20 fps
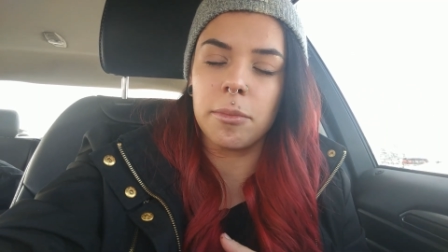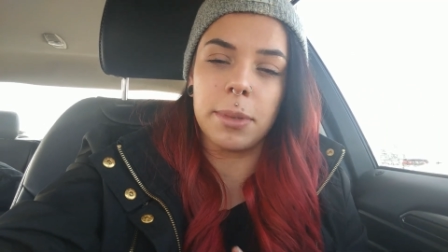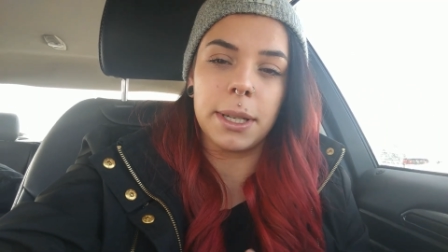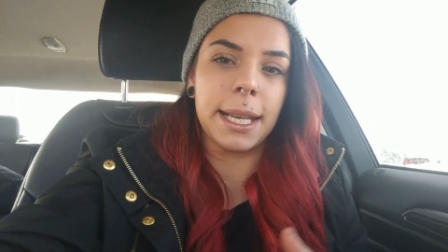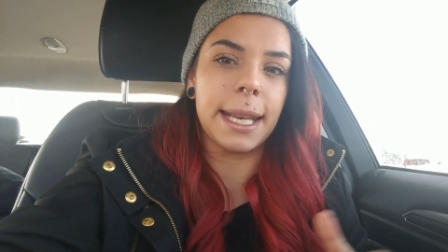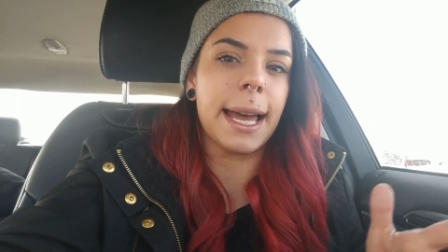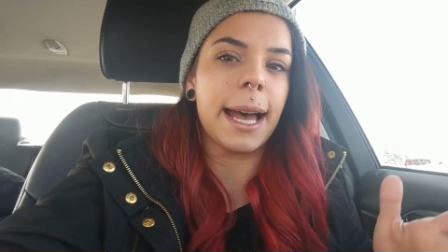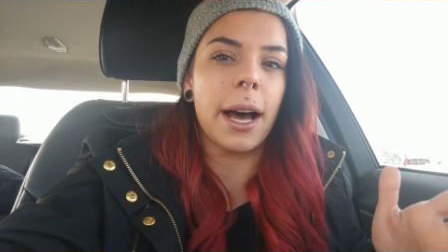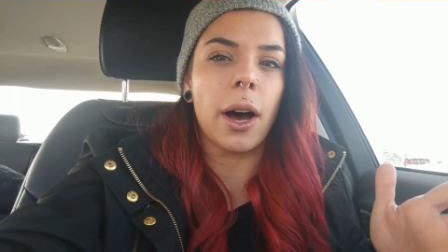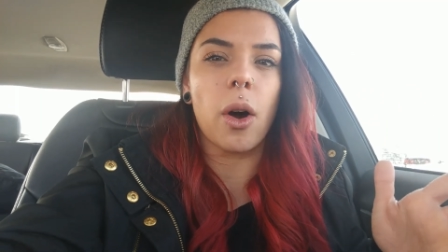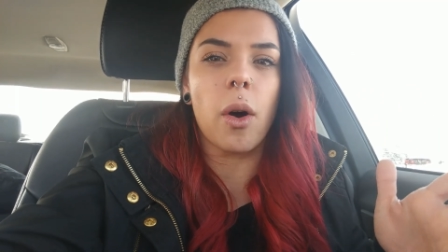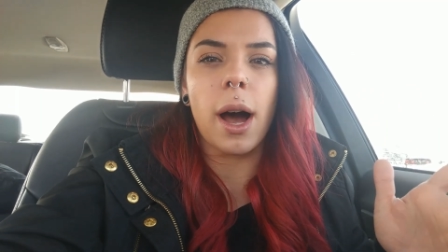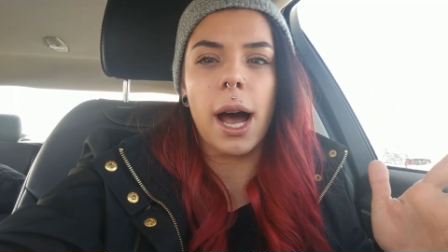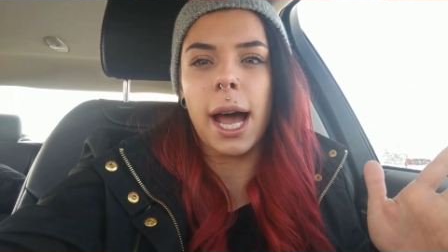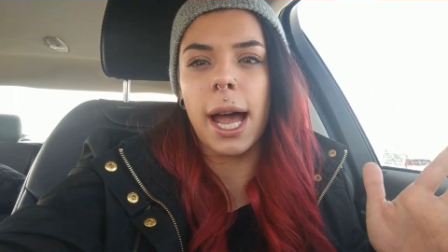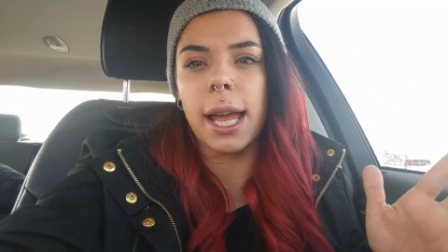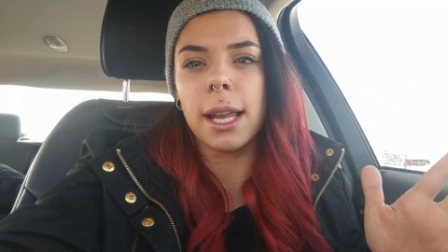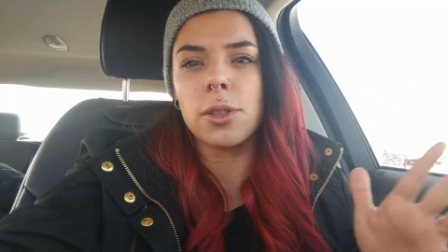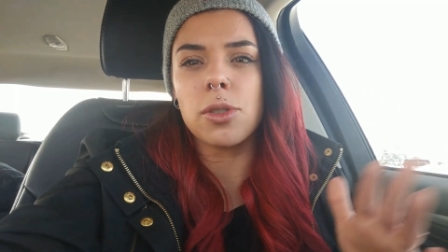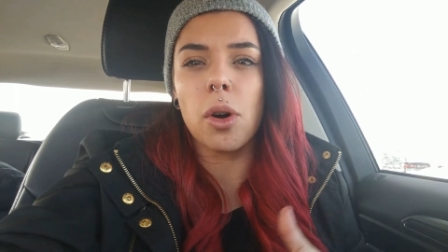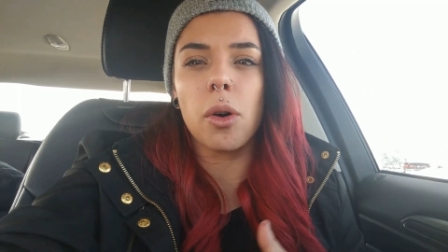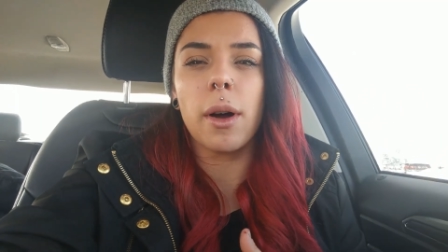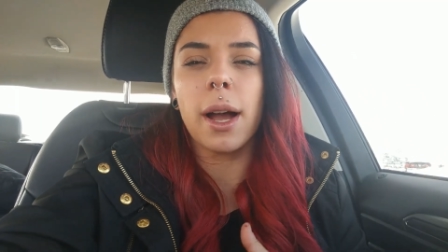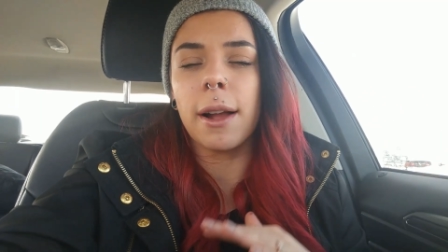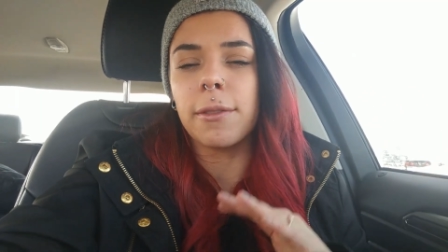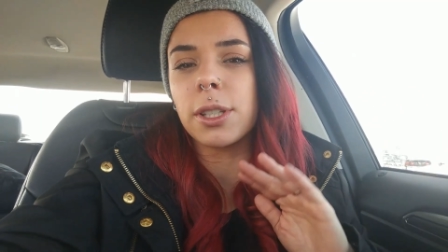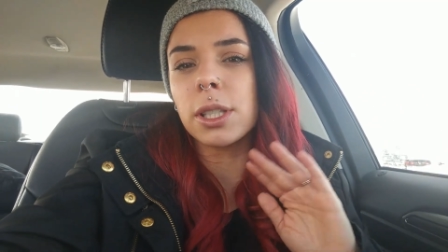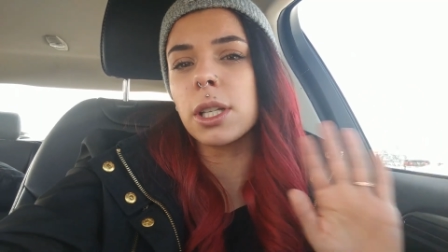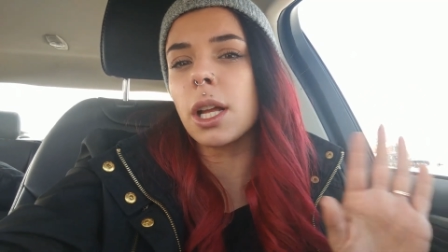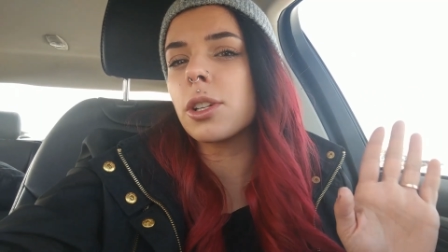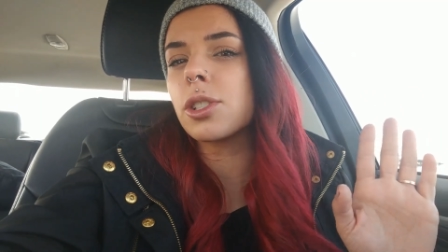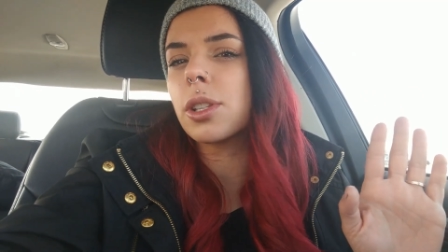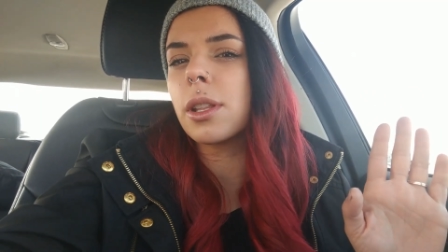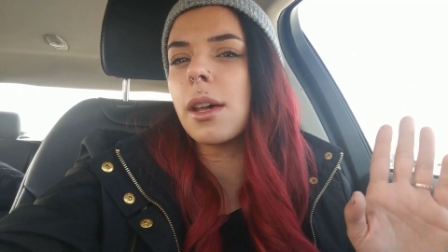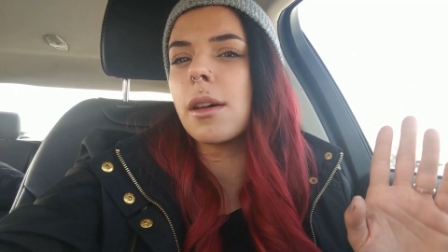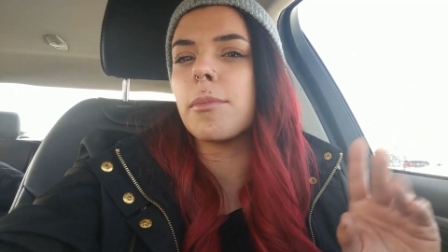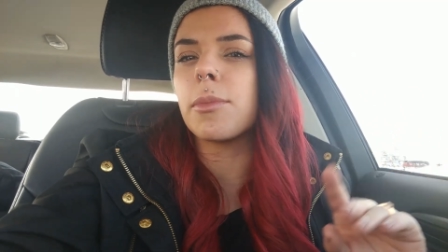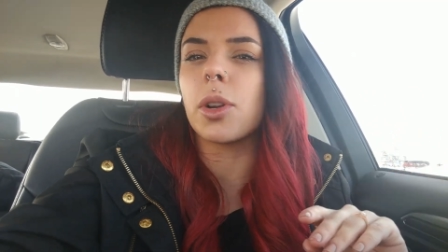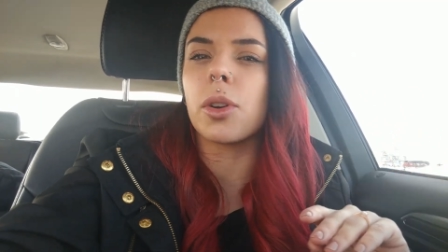But now I don't have to touch them.